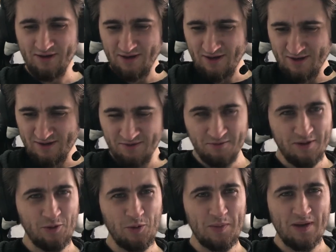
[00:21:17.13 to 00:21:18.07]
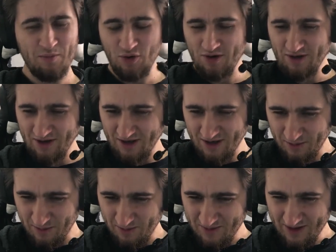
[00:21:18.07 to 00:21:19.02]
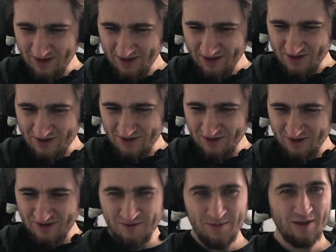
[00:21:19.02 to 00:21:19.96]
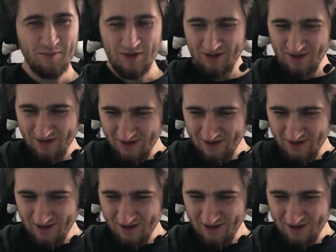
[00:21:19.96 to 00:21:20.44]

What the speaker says: It will be a boring game. You're just gonna smack me.